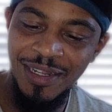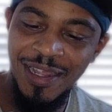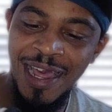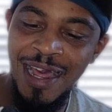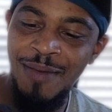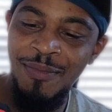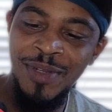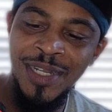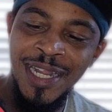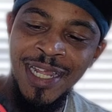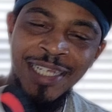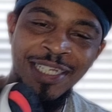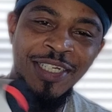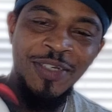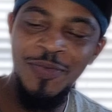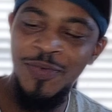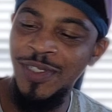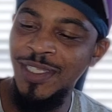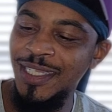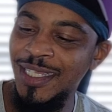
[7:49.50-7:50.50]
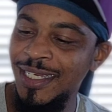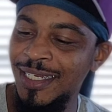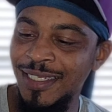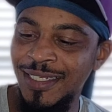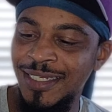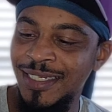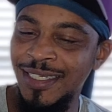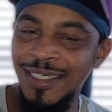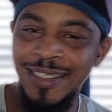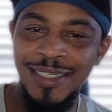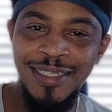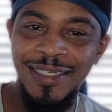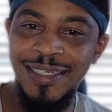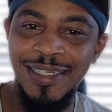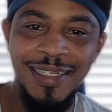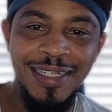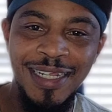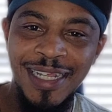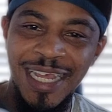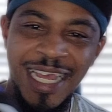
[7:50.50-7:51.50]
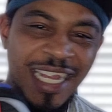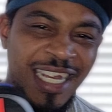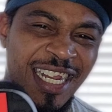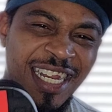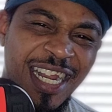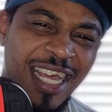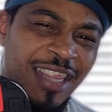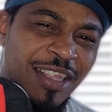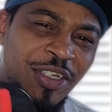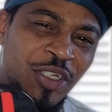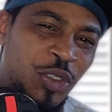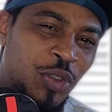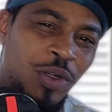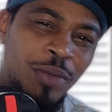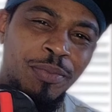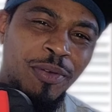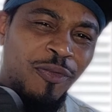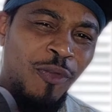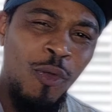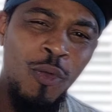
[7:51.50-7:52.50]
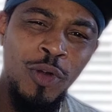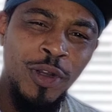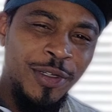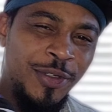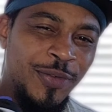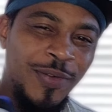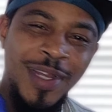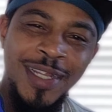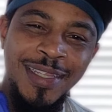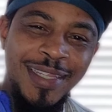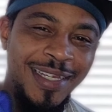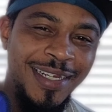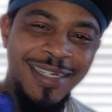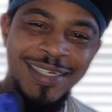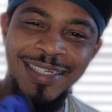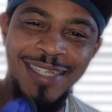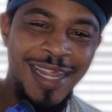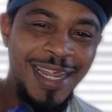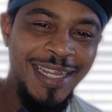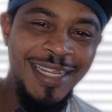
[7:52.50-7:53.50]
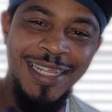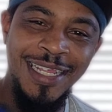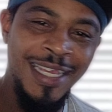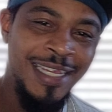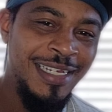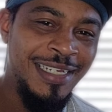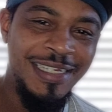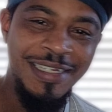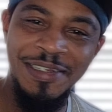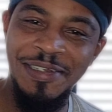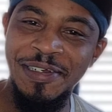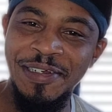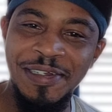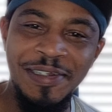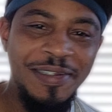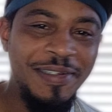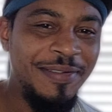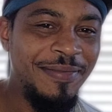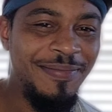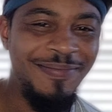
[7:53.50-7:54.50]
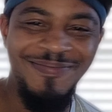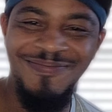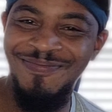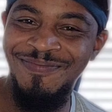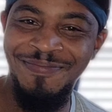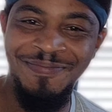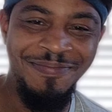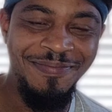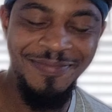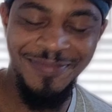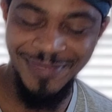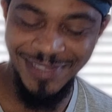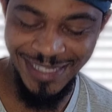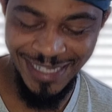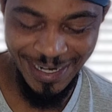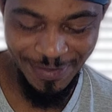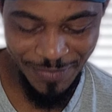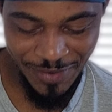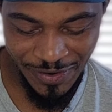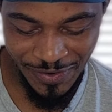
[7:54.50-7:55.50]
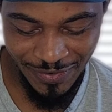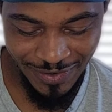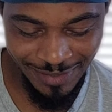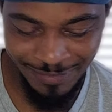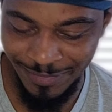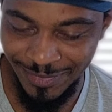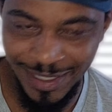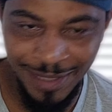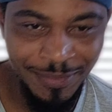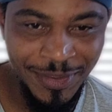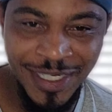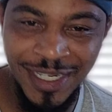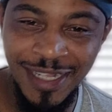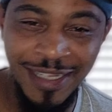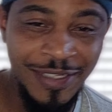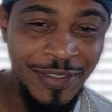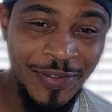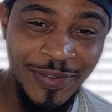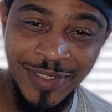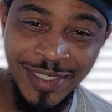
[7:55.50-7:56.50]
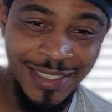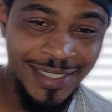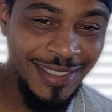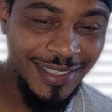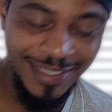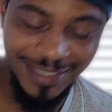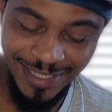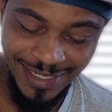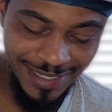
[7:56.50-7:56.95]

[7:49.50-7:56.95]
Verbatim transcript: combination with it is just, and then that little strip of orange right there is like, yeah, huh, mm. bro, I'm, I'm telling you, it's